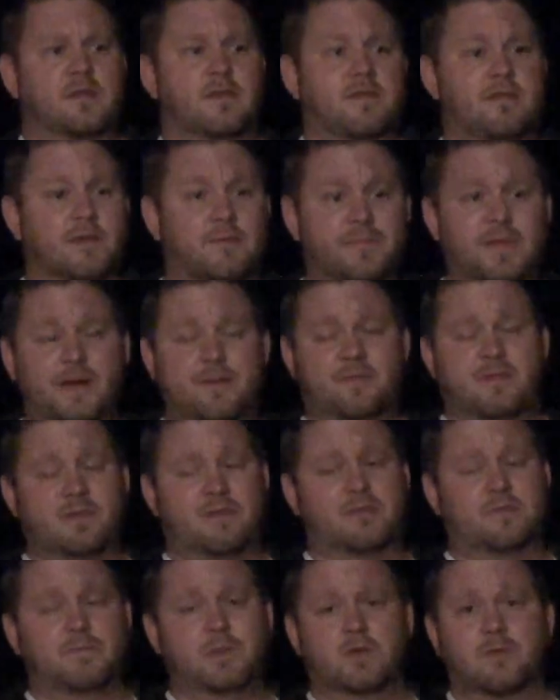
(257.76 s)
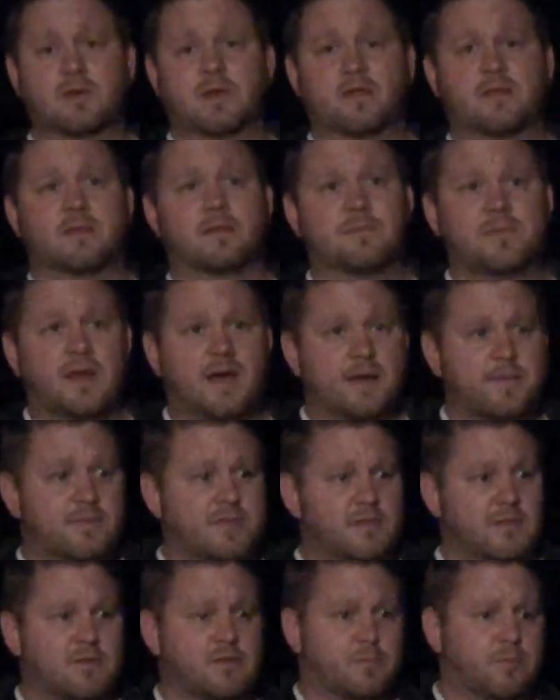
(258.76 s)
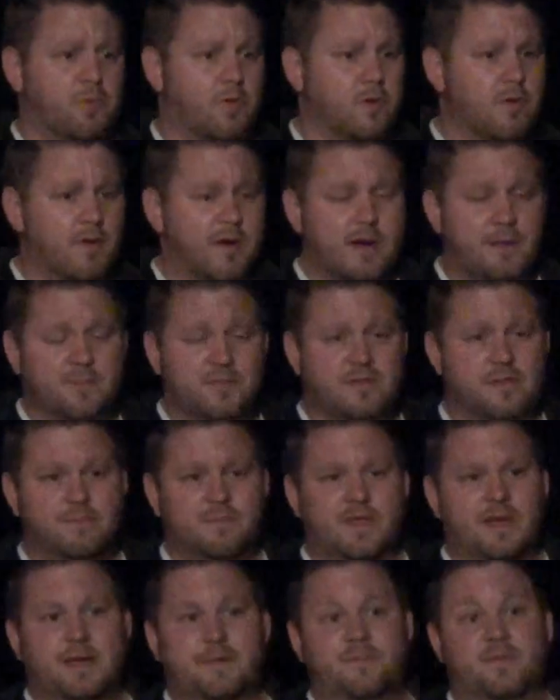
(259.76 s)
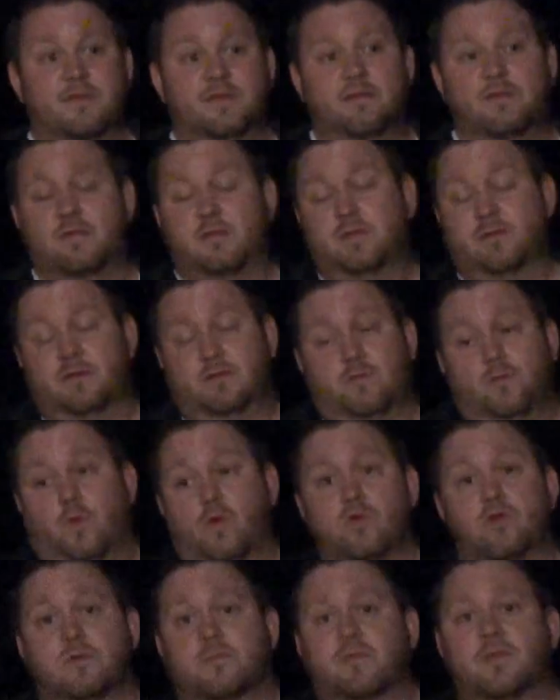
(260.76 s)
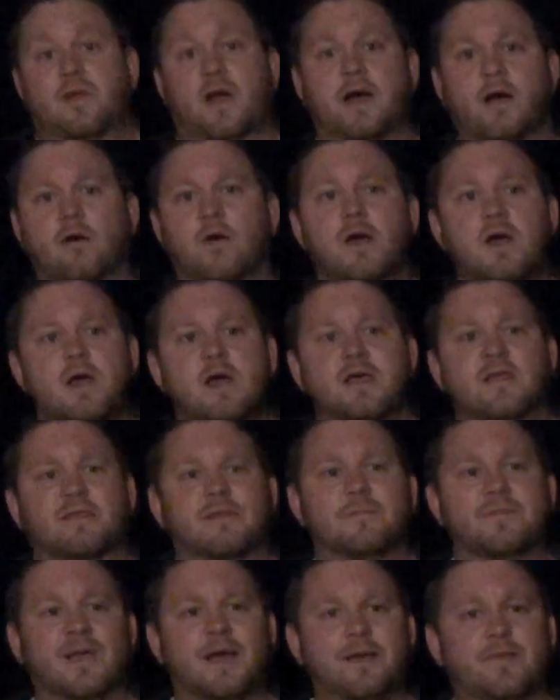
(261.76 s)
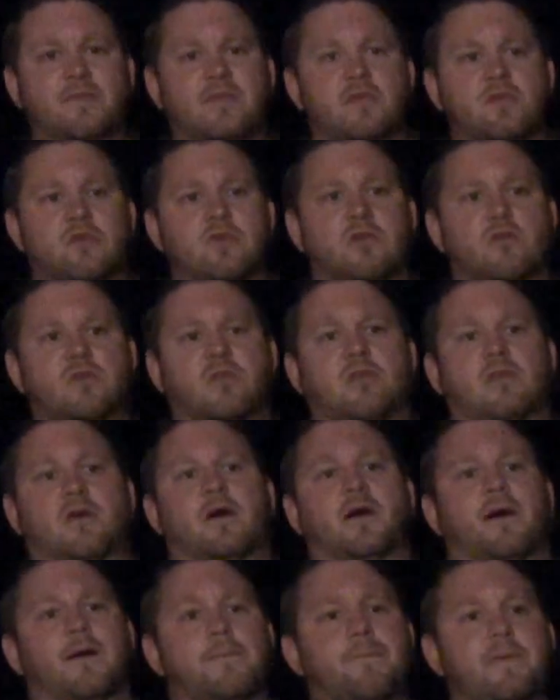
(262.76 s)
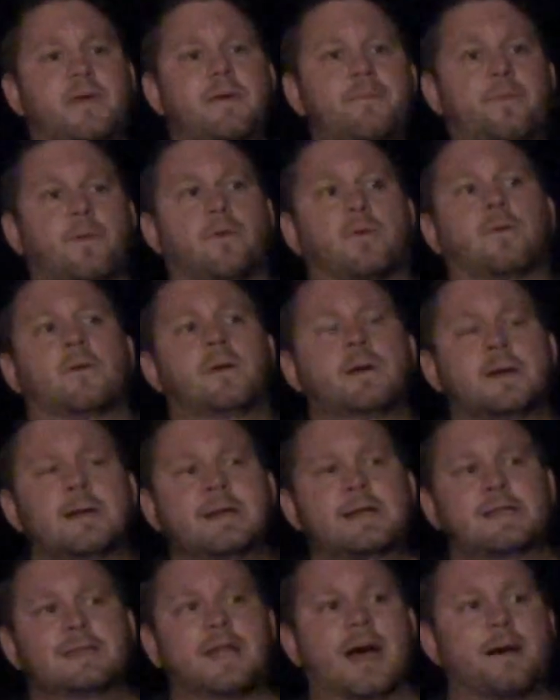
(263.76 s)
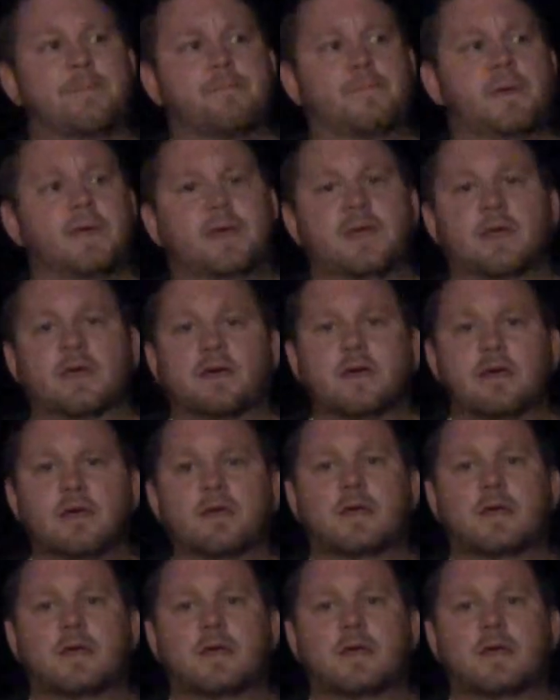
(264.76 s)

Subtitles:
sometimes it's the building, sometimes it's the program, sometimes it's the worship style, sometimes it's just people not being